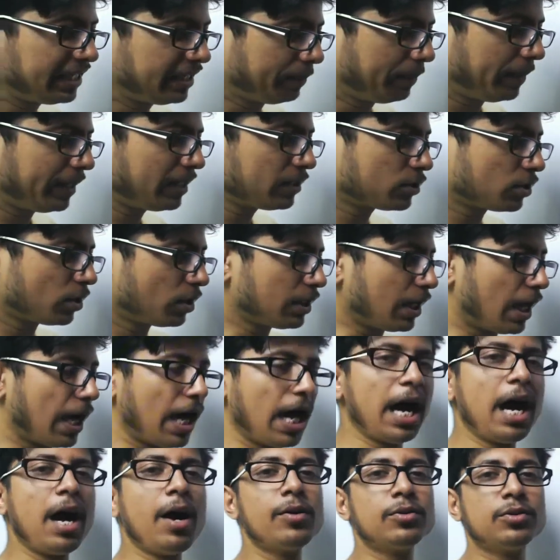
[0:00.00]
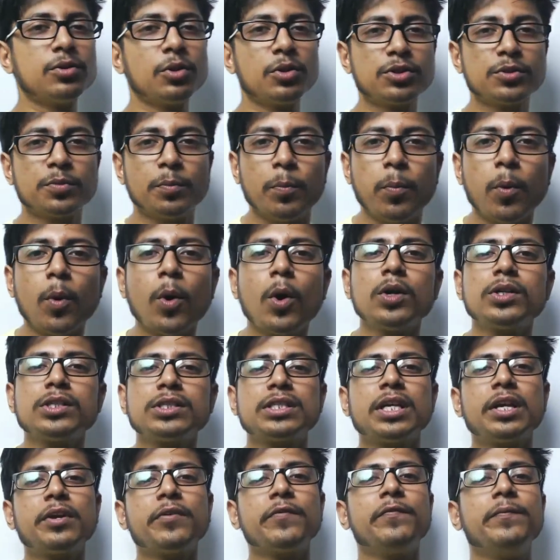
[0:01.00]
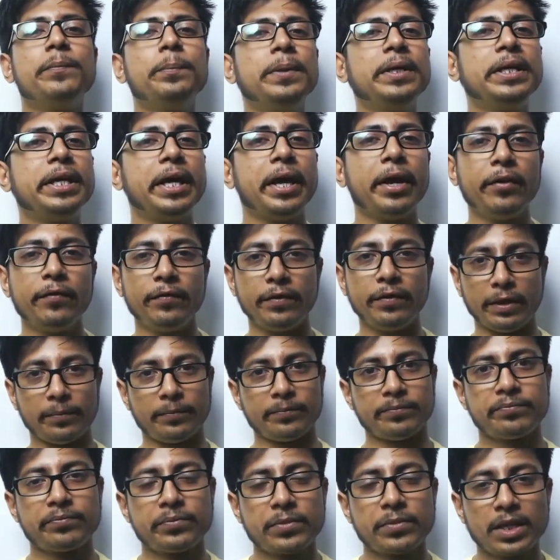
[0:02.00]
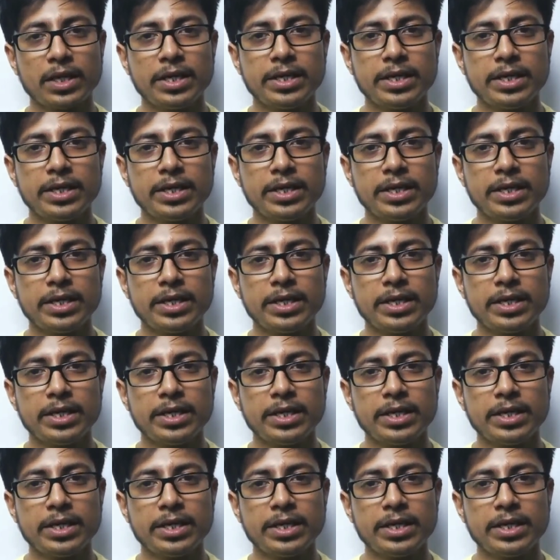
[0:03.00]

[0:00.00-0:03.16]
it depends on how those bonds are behaving.